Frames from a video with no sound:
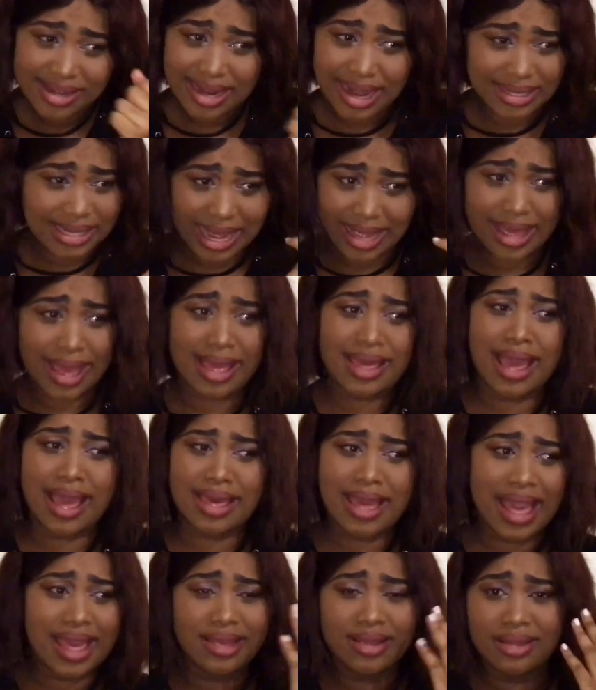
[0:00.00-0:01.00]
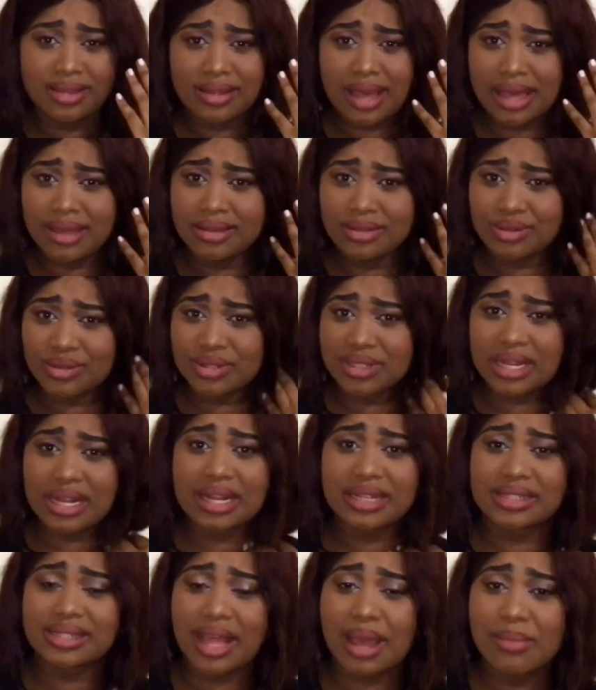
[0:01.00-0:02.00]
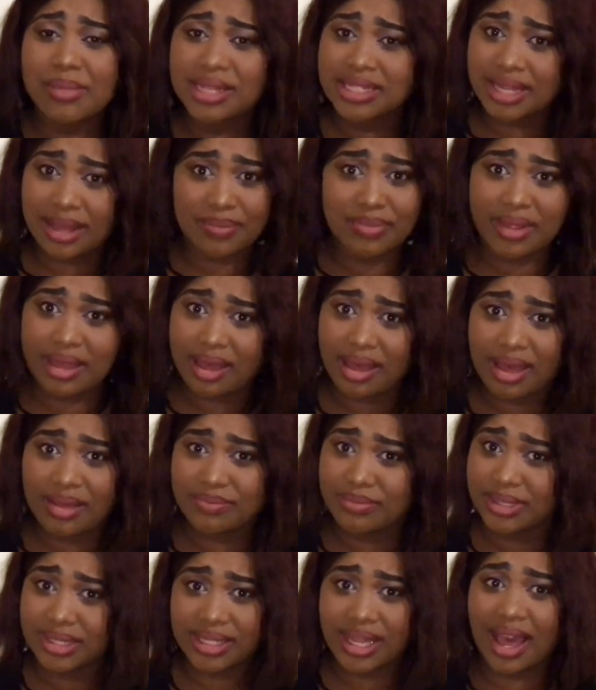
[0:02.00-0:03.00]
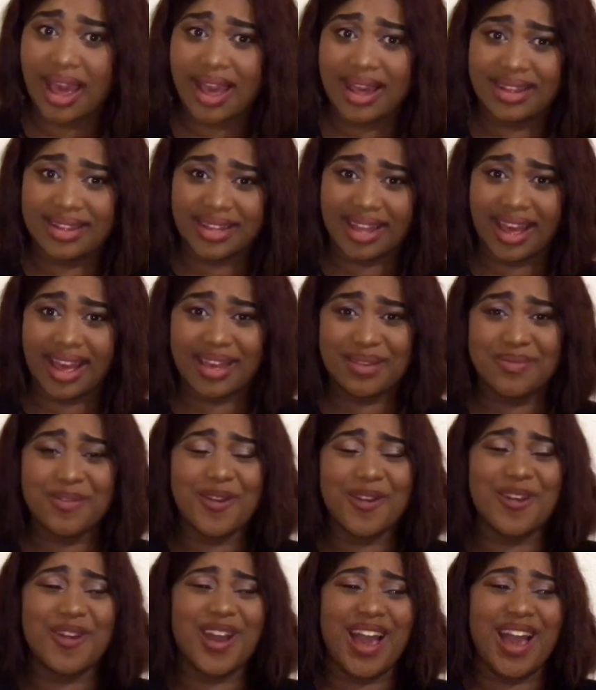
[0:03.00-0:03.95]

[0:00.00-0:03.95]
That's why I soon tell us damn it. I'm not and me tongue.